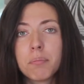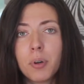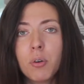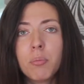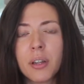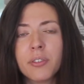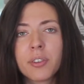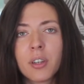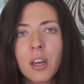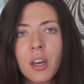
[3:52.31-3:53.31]
per
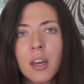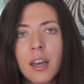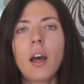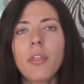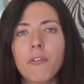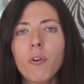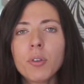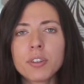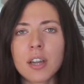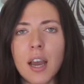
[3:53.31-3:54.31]
month. And the
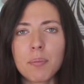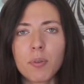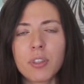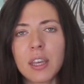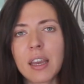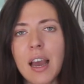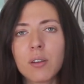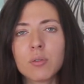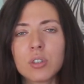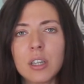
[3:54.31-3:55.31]
fourth type of the
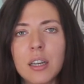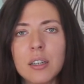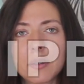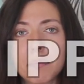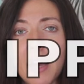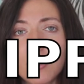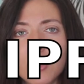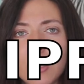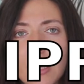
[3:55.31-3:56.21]
account is pension